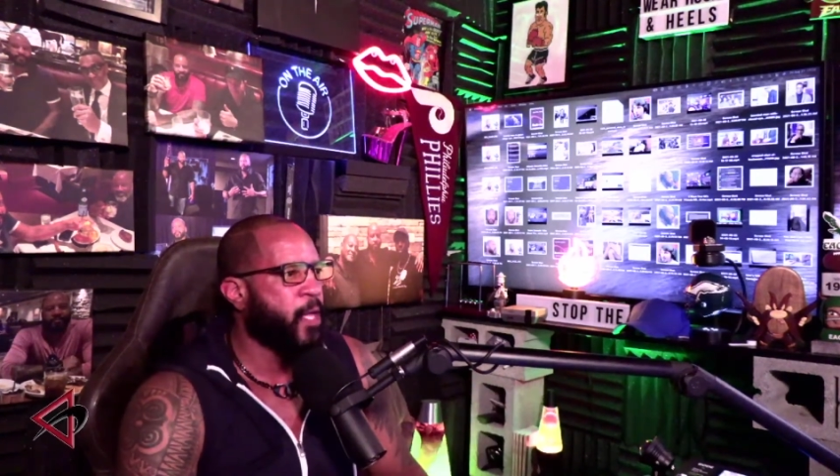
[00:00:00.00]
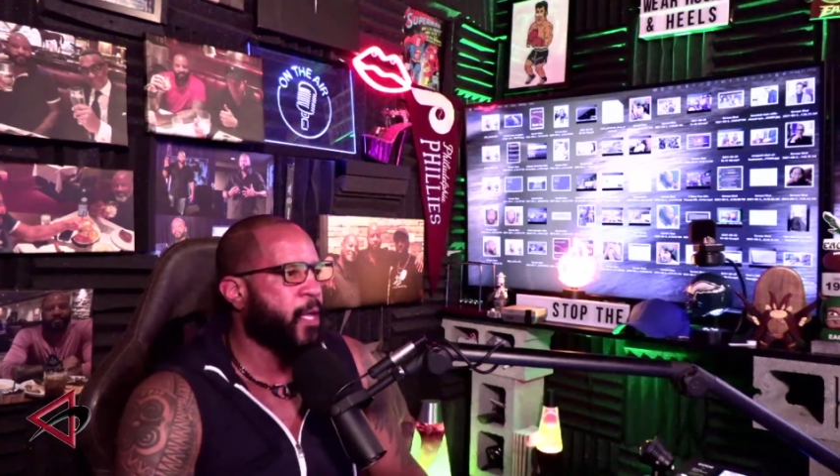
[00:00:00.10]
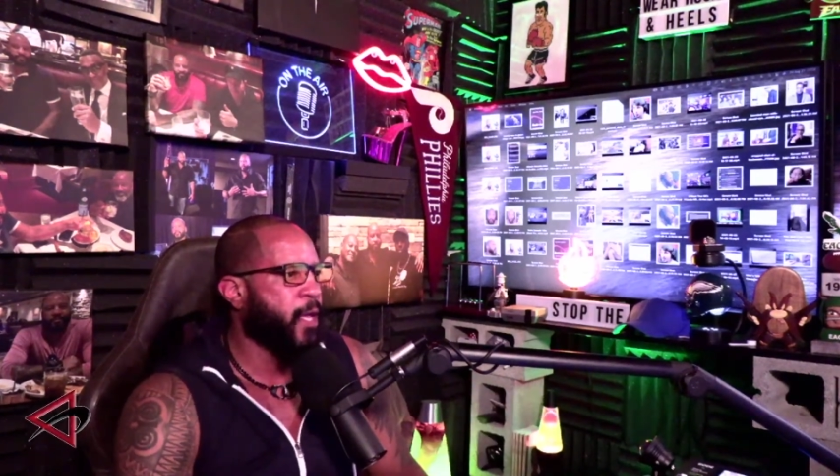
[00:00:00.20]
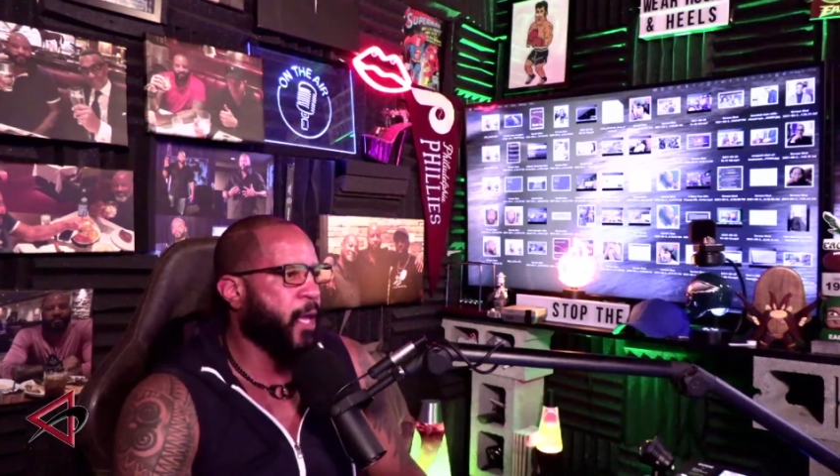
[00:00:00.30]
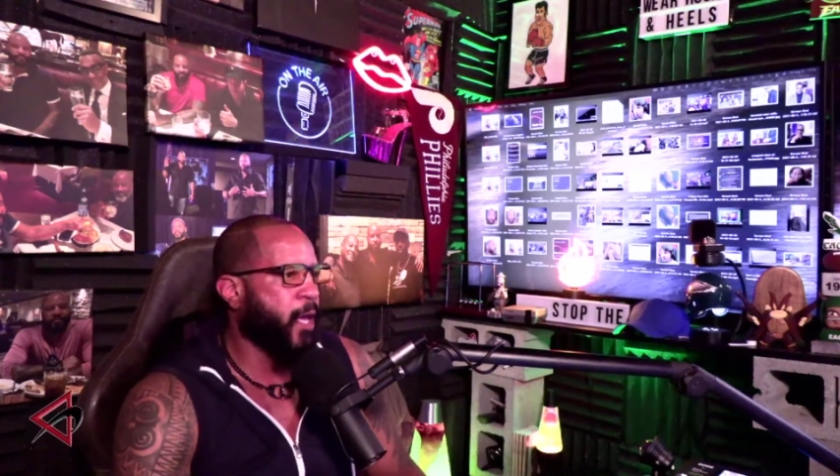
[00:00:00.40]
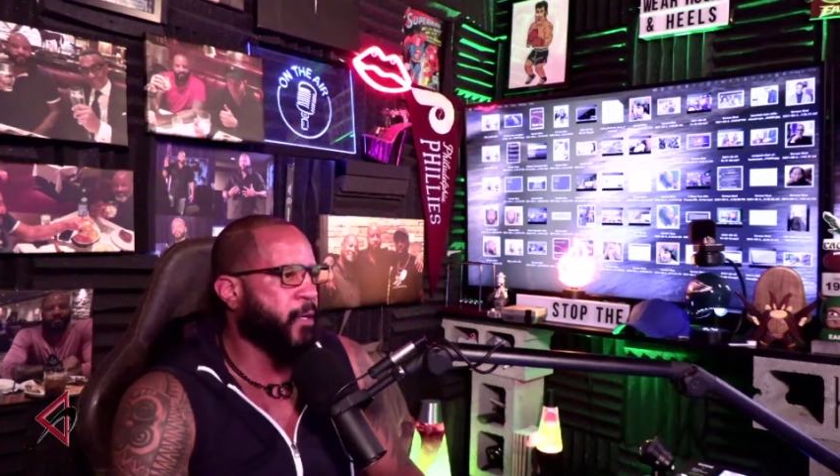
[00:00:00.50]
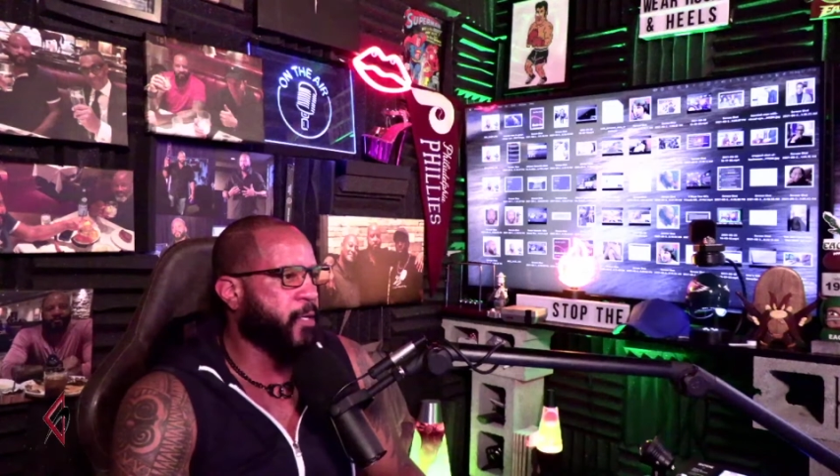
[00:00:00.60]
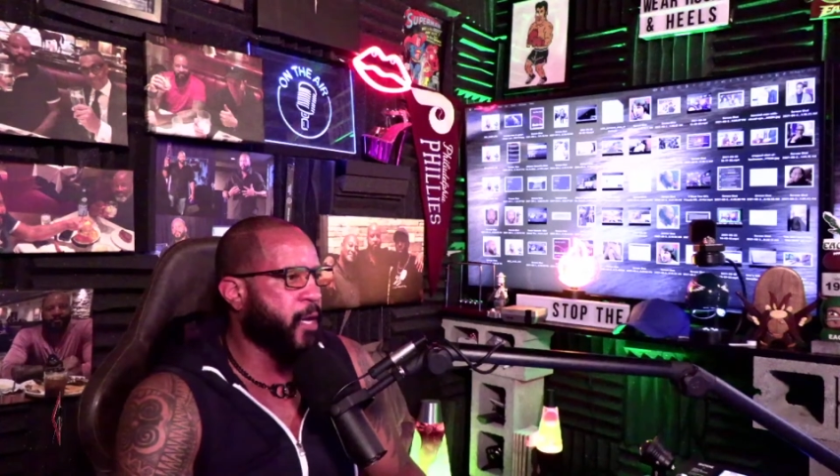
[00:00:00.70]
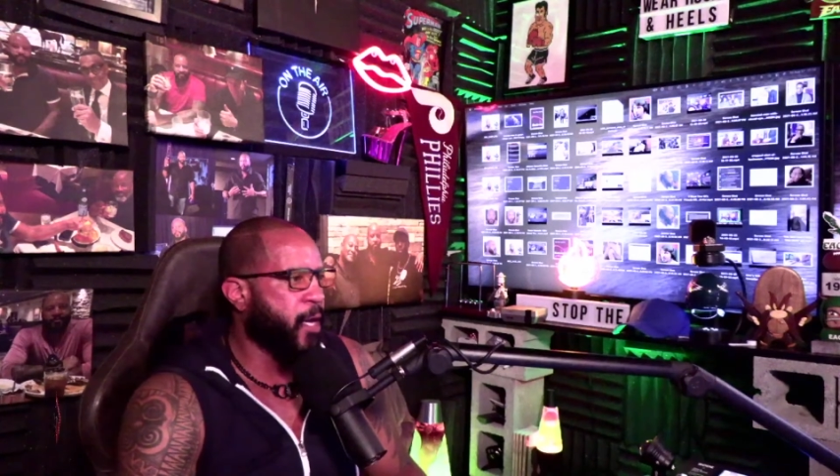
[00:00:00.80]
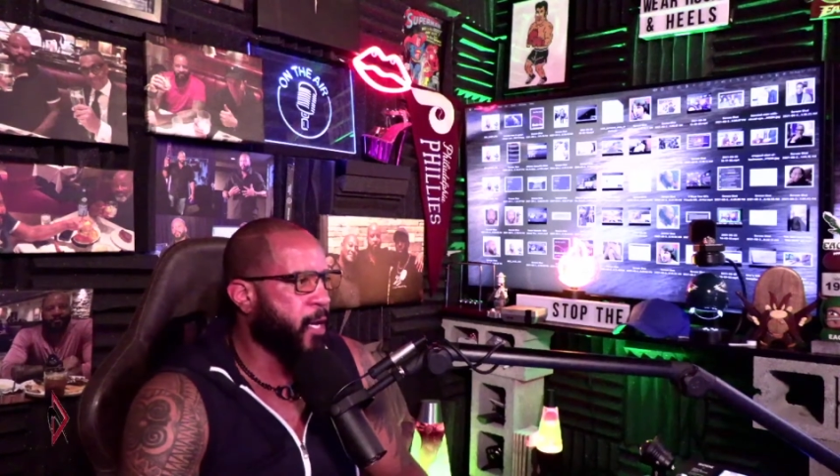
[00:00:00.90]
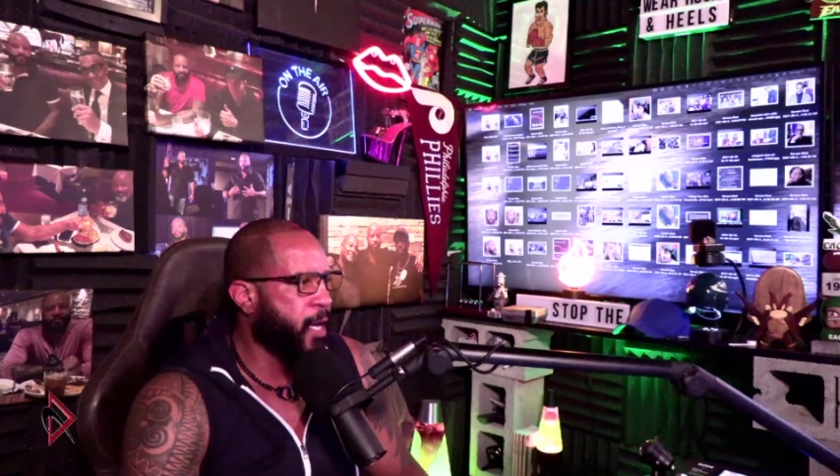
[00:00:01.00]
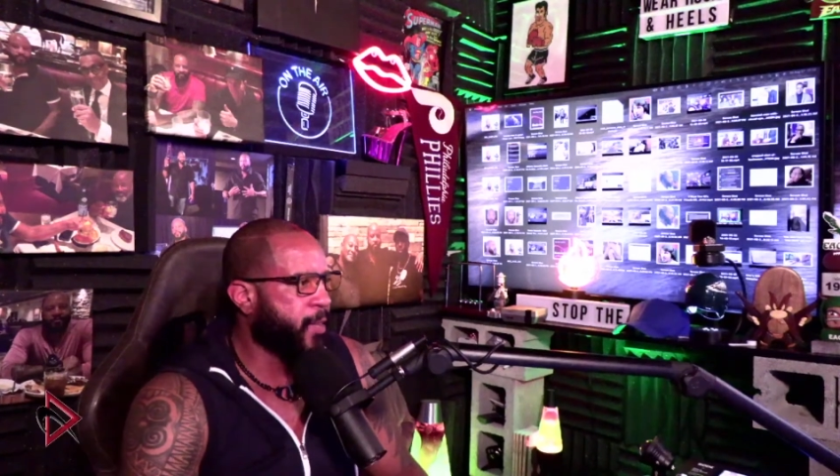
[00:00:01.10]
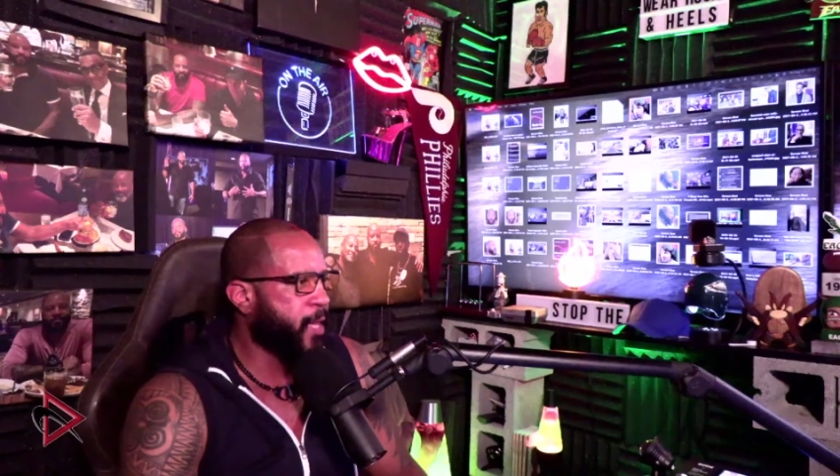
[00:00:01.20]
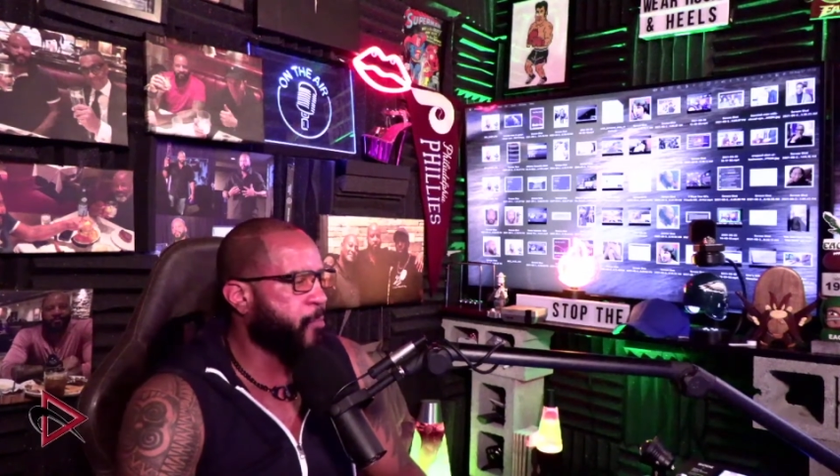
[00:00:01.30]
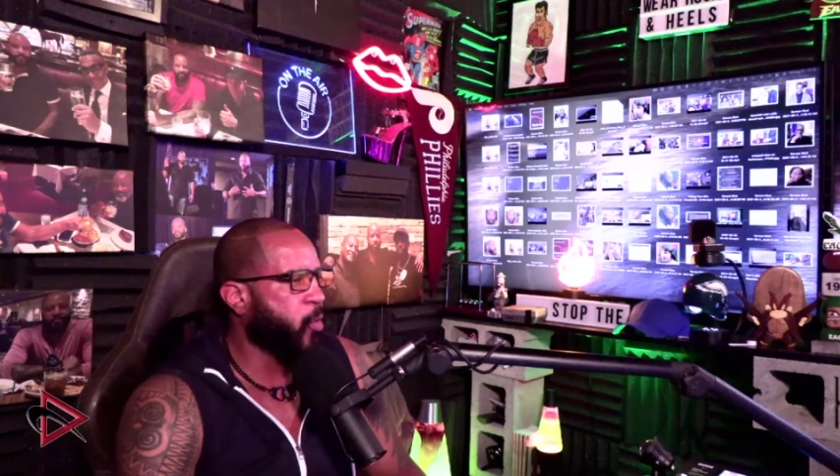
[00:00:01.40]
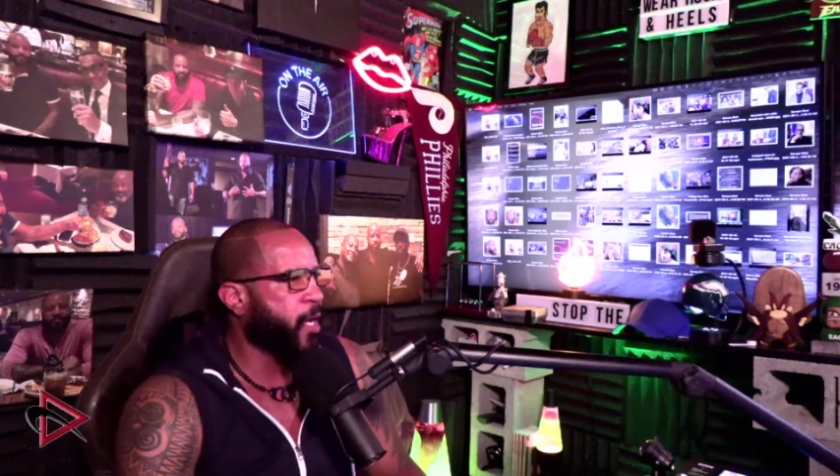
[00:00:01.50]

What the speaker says: And at that point,